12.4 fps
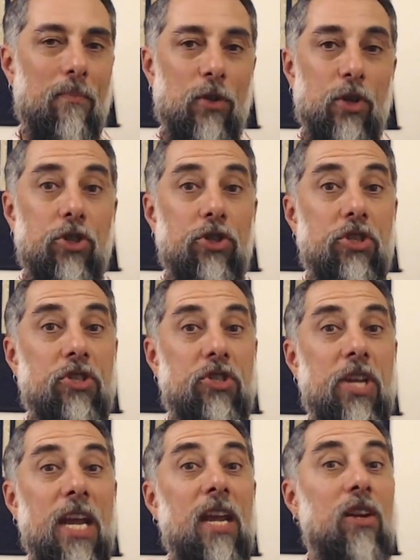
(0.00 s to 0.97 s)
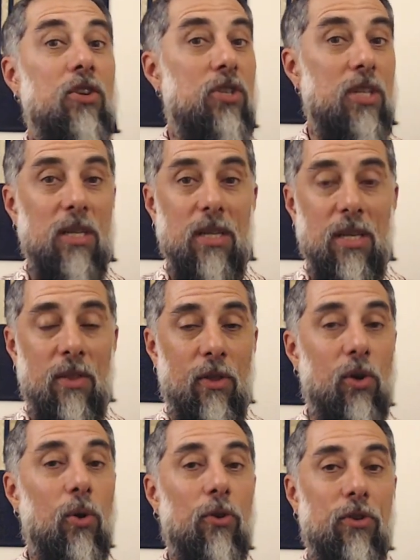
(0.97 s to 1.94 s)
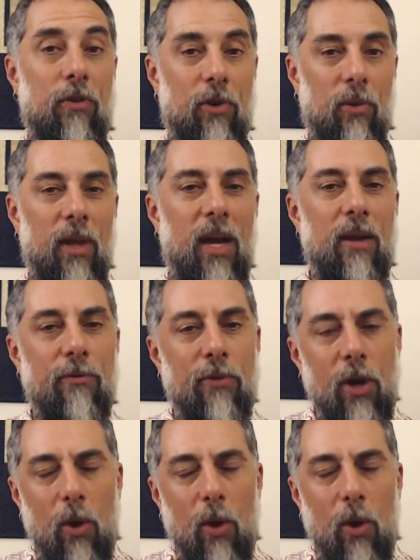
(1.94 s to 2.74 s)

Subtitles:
change in the course of your life